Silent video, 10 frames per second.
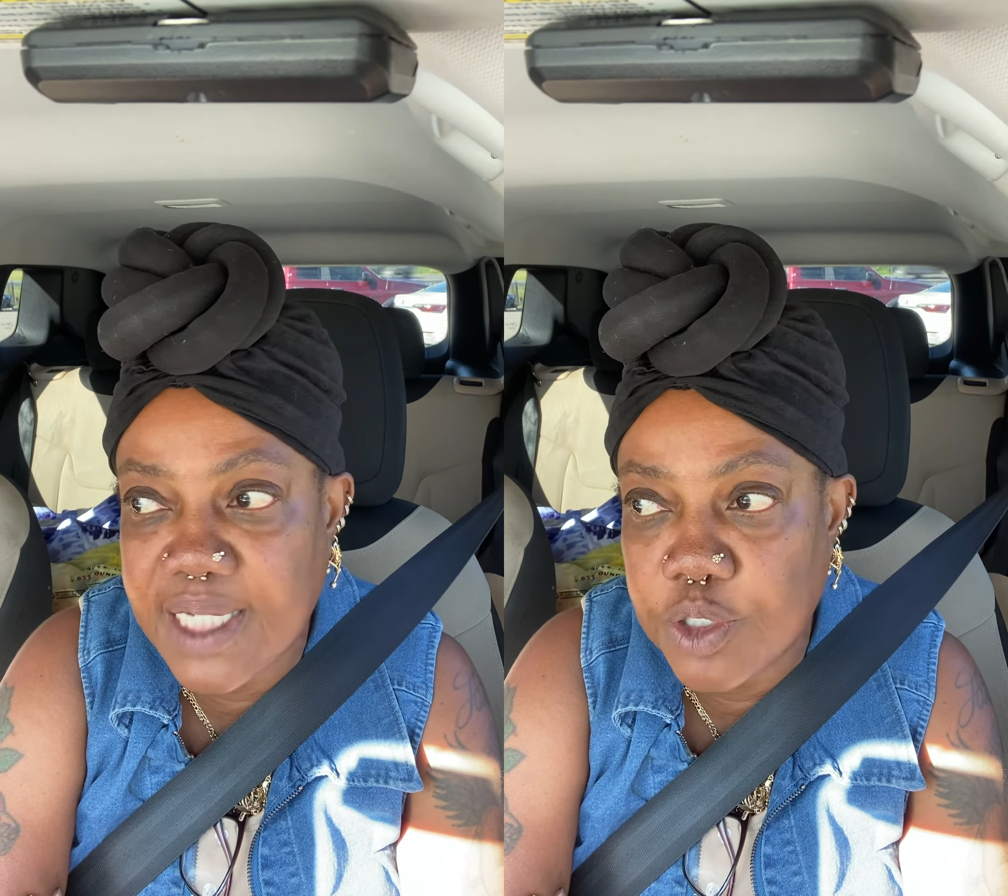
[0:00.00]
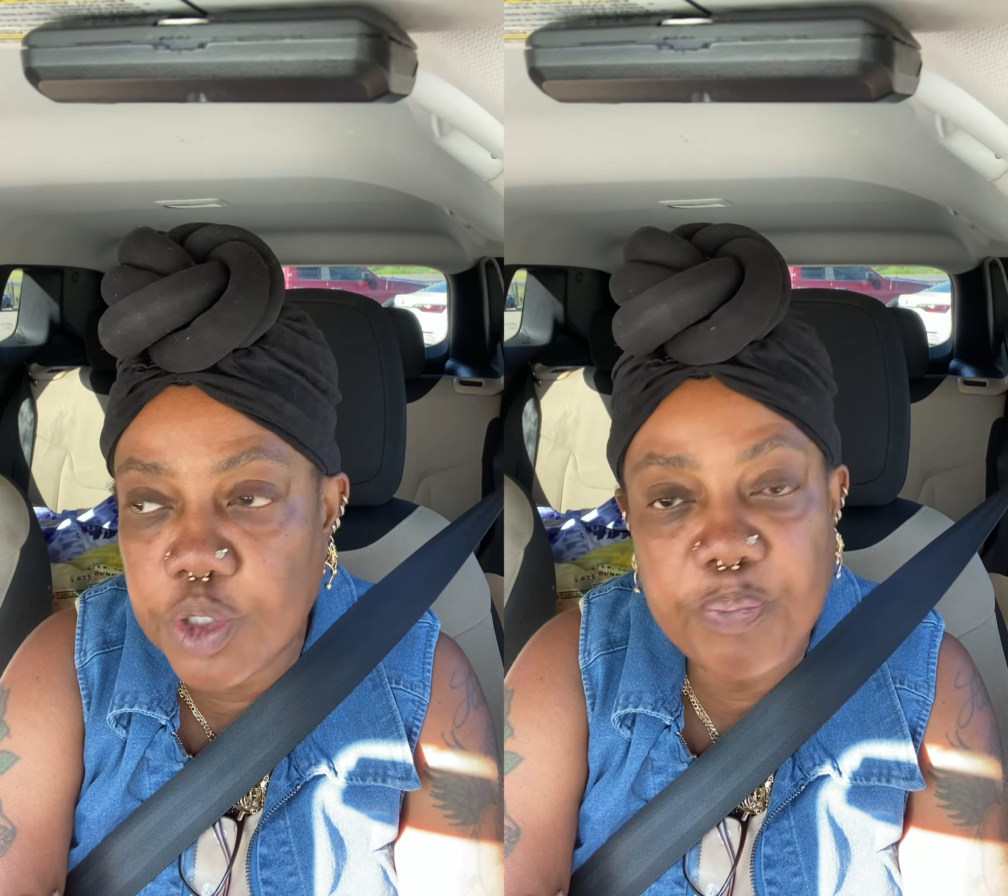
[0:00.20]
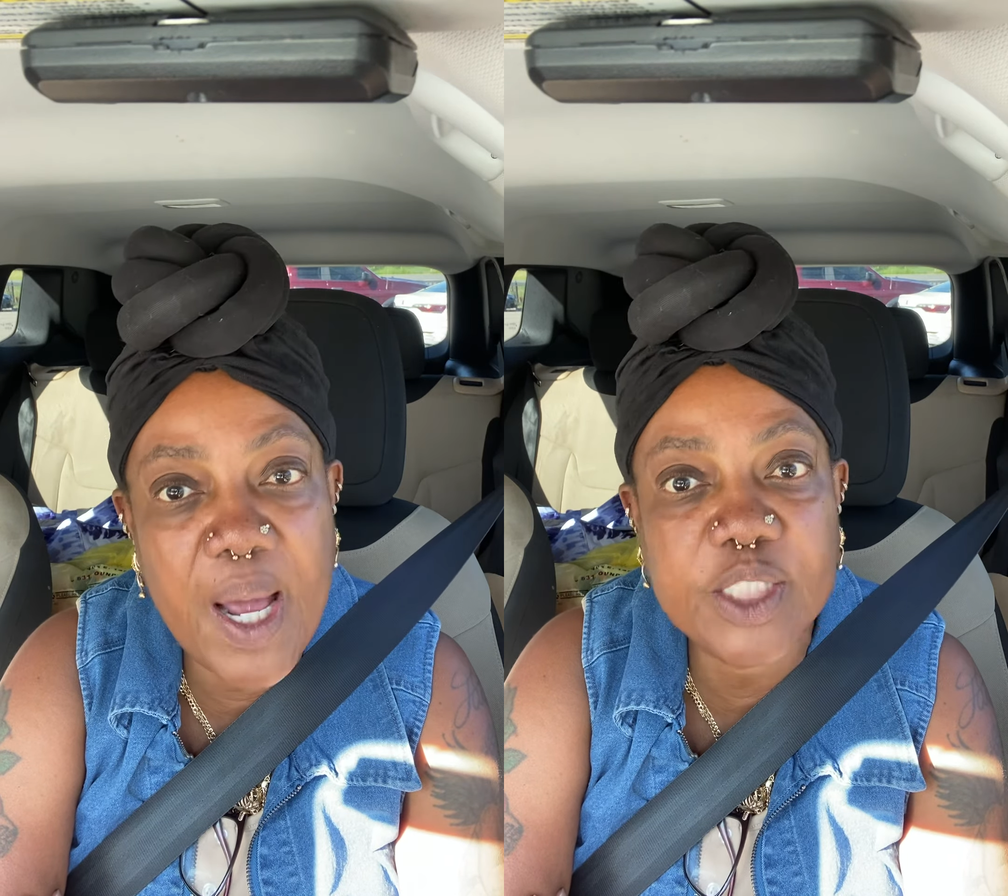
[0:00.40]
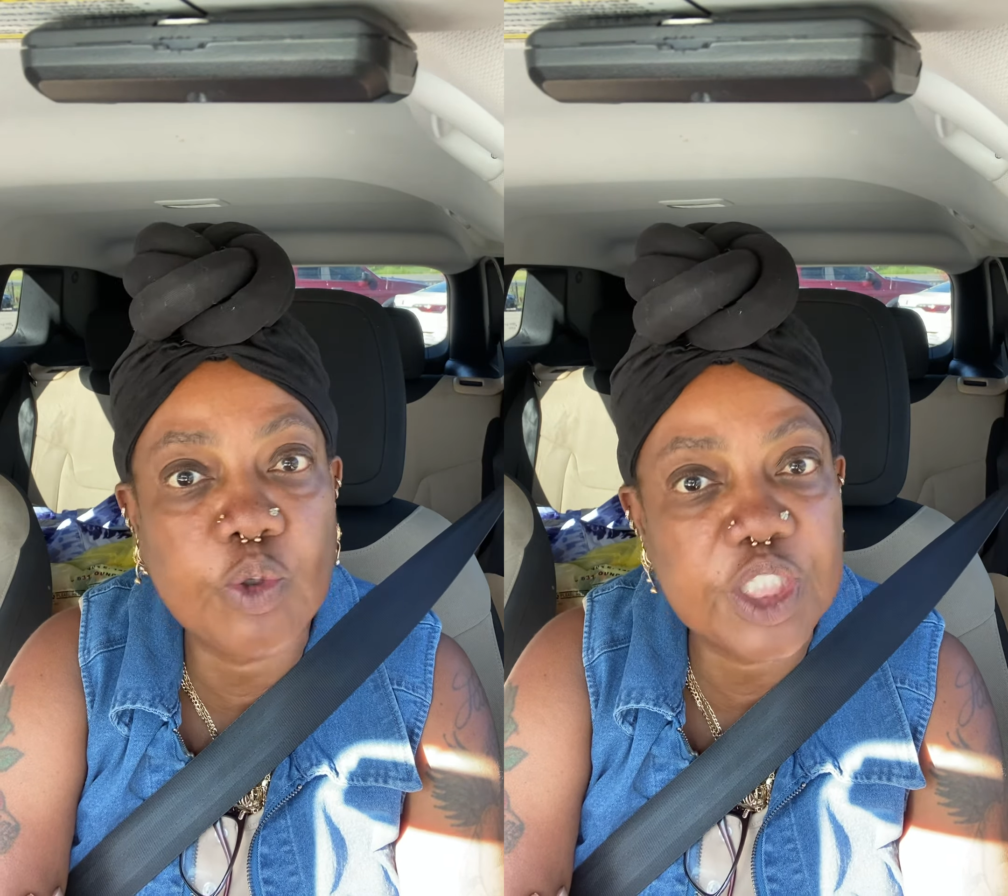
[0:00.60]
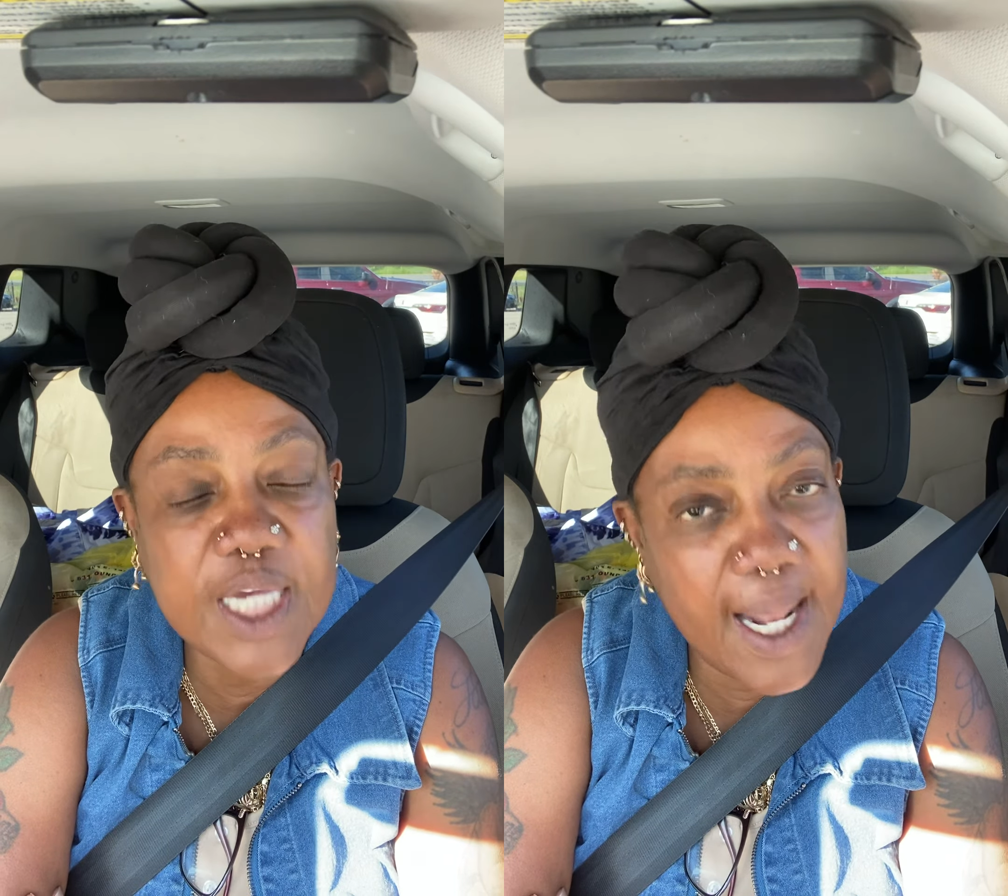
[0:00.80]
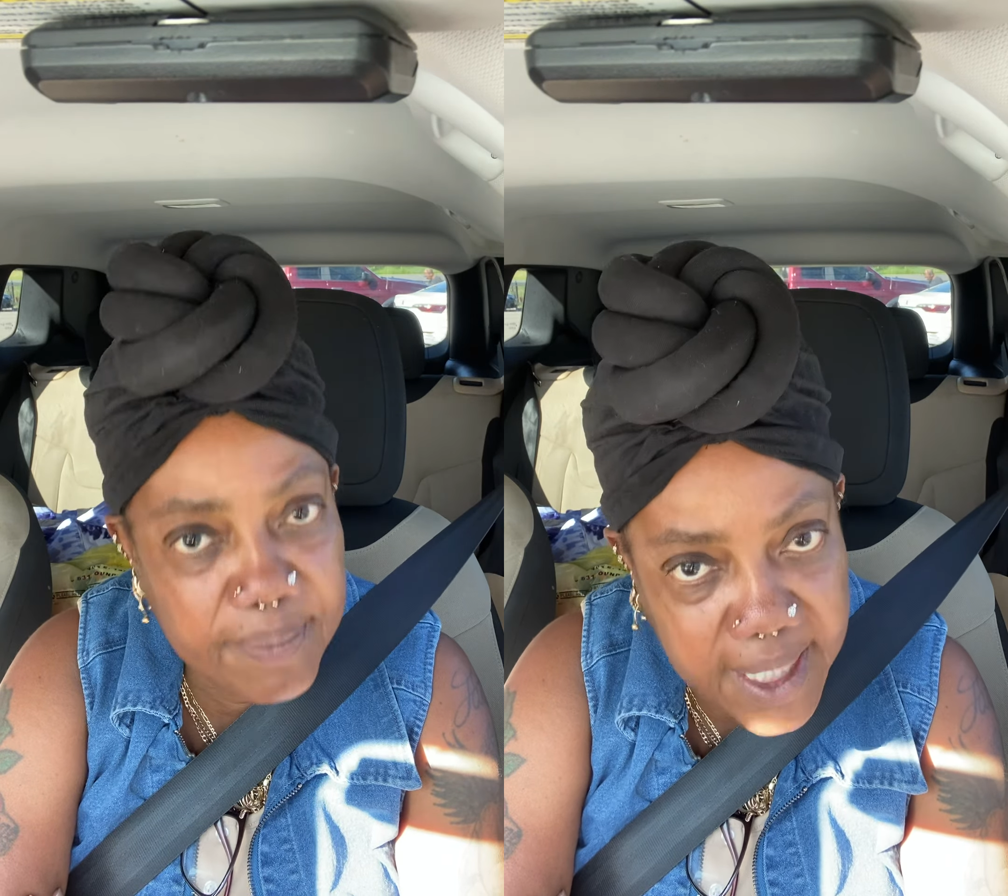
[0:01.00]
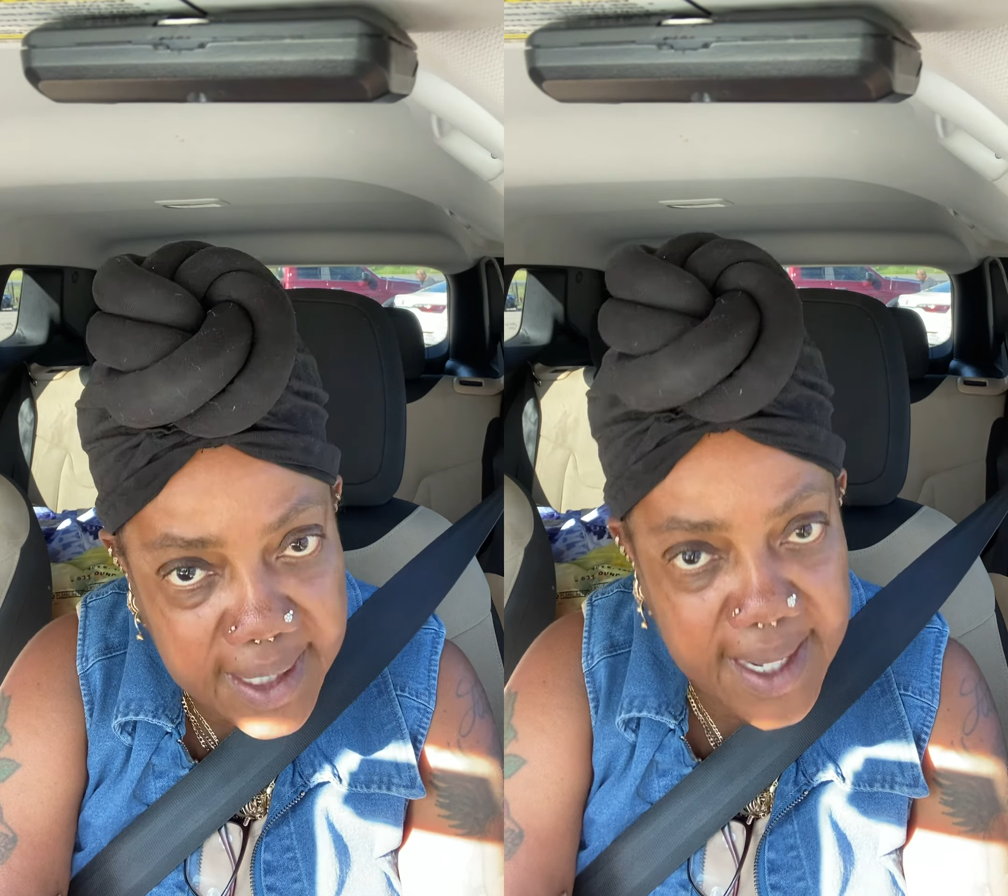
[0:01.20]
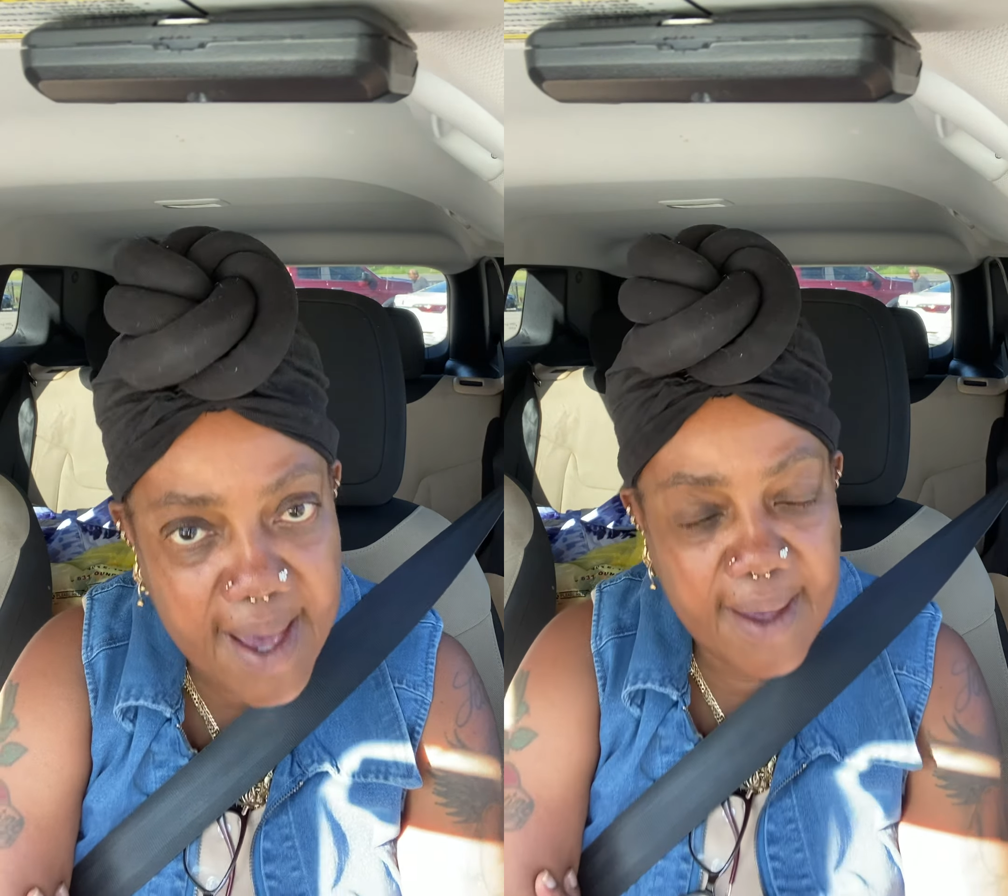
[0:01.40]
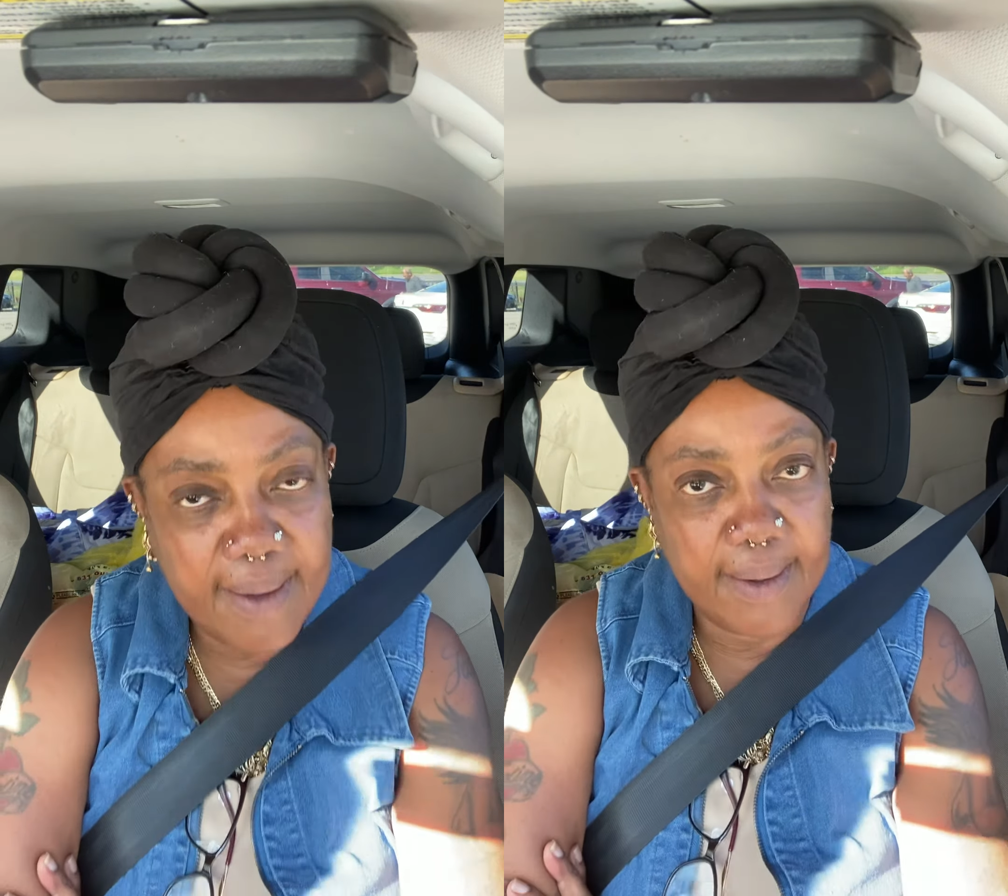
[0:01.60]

say nothing on social media.